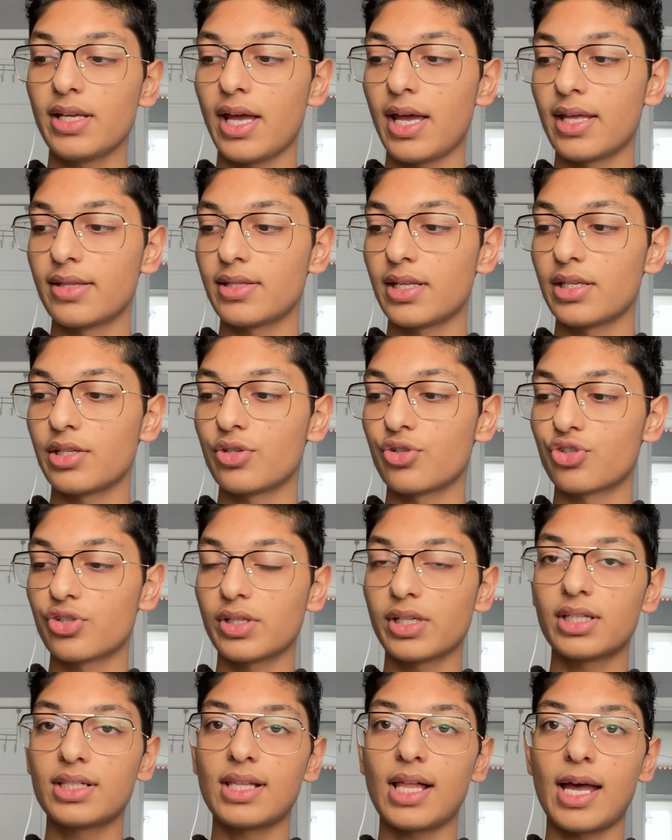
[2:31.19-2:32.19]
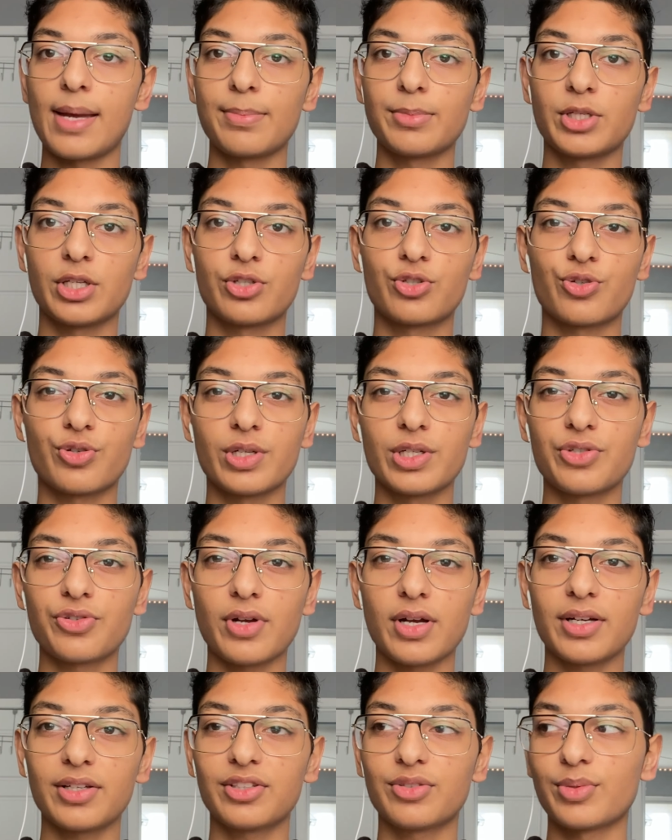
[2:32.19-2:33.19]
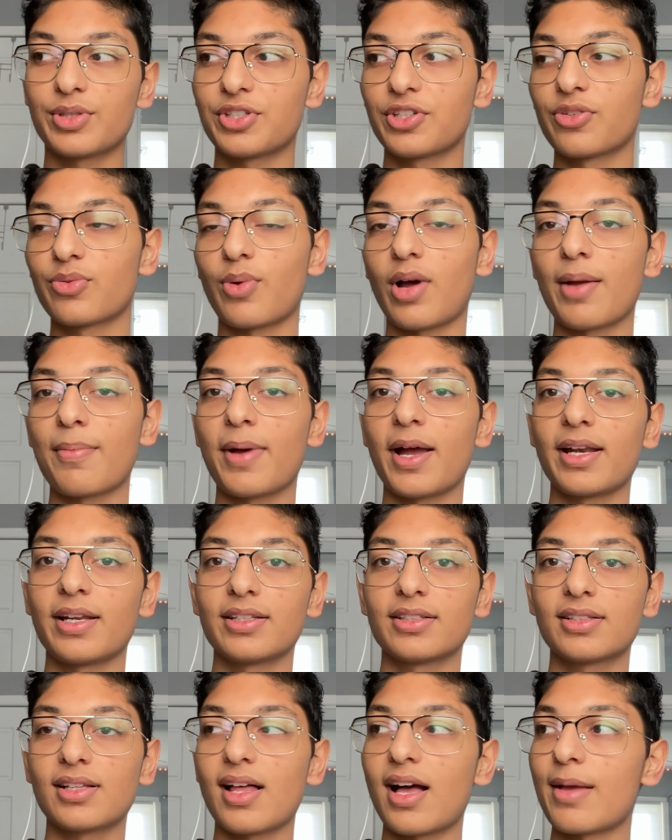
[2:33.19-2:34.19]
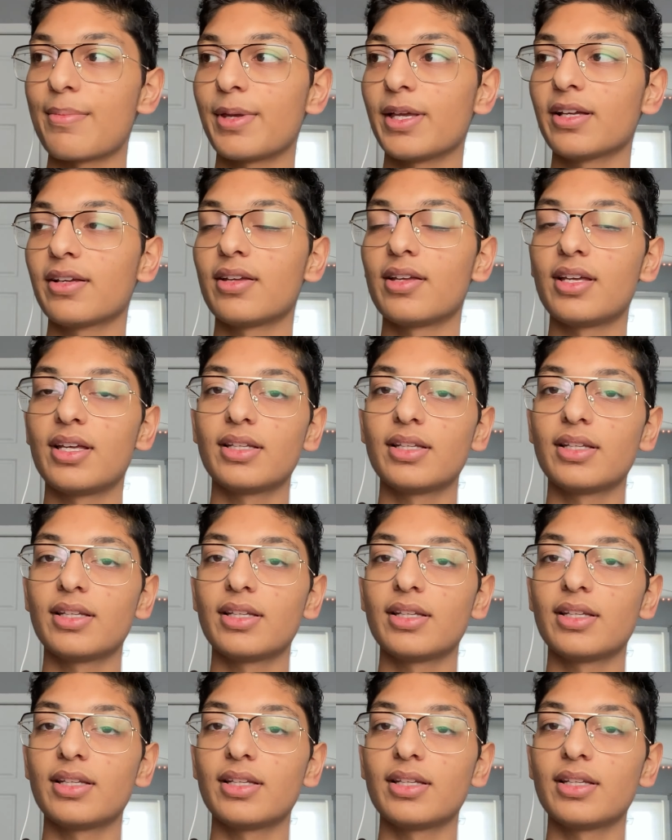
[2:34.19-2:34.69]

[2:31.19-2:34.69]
and they usually climb to tree trunks, which is why mine is climbing.